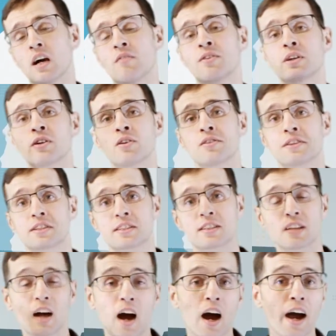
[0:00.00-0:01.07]
of the Earth's
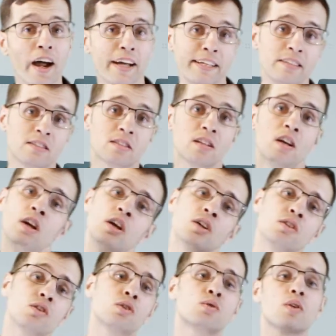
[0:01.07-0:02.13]
tides
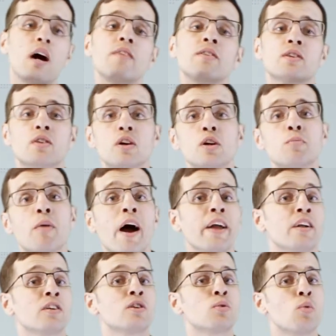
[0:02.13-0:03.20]
to drive a turbine
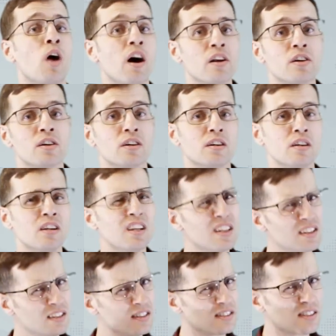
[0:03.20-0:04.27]
underwater.
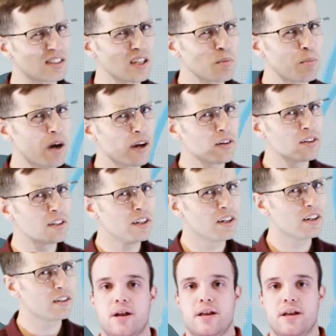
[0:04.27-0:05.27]
See a pattern here?